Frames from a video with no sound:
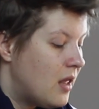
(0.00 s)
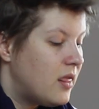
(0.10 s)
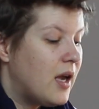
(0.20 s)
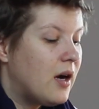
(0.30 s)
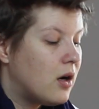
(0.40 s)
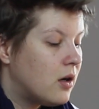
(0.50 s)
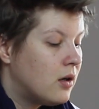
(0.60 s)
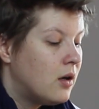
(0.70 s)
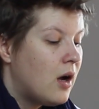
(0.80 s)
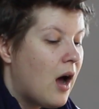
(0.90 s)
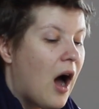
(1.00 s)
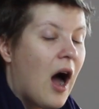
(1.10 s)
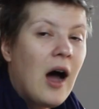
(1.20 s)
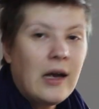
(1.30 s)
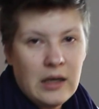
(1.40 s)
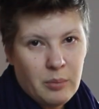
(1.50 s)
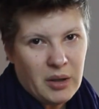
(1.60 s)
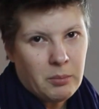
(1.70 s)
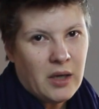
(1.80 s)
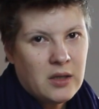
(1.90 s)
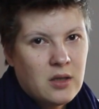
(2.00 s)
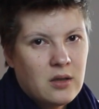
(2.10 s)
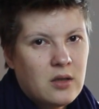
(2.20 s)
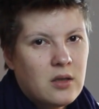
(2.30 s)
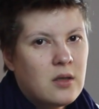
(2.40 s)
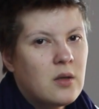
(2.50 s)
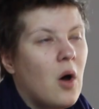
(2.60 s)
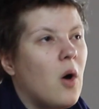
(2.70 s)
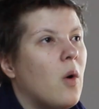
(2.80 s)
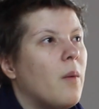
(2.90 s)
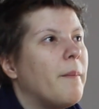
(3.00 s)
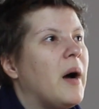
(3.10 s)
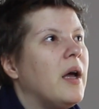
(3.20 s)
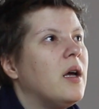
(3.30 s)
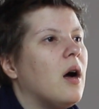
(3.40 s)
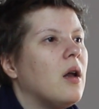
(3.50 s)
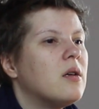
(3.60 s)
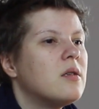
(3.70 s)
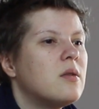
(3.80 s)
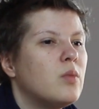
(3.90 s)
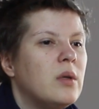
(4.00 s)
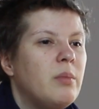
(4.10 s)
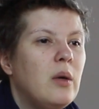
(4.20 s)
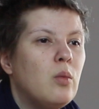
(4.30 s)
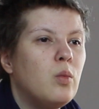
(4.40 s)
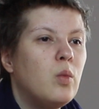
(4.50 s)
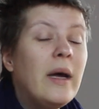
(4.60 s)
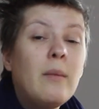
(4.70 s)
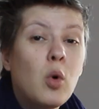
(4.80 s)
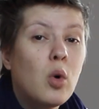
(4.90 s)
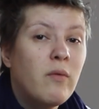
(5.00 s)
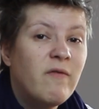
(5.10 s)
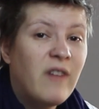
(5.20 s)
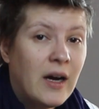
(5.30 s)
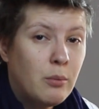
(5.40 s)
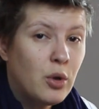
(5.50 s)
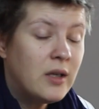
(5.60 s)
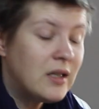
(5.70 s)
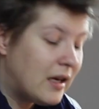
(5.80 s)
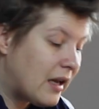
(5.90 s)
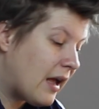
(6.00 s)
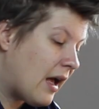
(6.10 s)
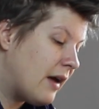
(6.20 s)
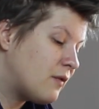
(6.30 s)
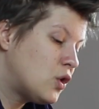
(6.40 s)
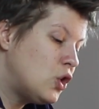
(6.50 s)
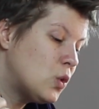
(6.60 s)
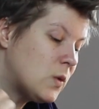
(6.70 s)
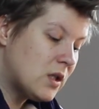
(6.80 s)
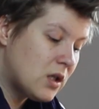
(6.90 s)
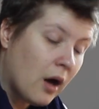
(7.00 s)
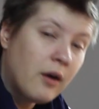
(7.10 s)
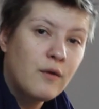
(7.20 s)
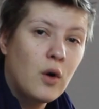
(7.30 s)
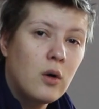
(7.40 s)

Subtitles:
they're highly pigmented, so my colors will be way more vibrant, and I have to use a ton of